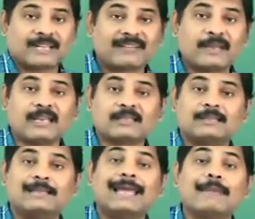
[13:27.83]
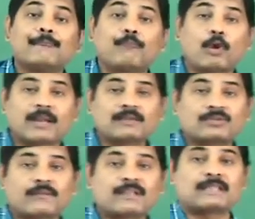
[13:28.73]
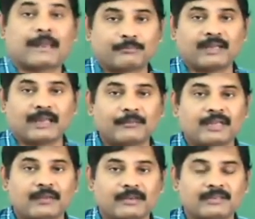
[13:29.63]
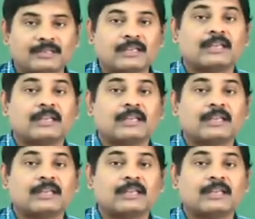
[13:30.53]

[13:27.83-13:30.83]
That means the importance of these MTPs.